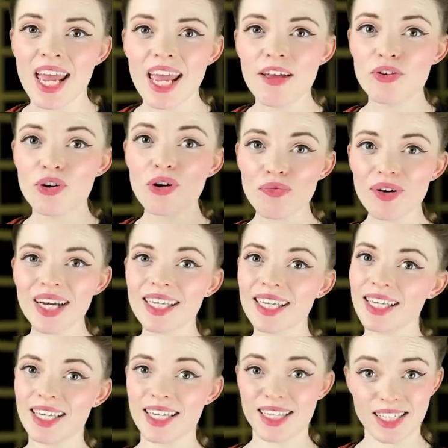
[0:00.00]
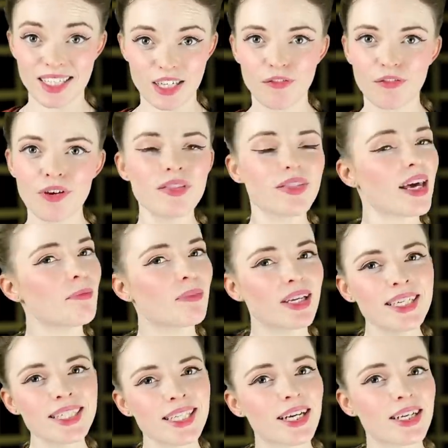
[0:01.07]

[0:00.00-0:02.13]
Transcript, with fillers: If your ranking is different, then please let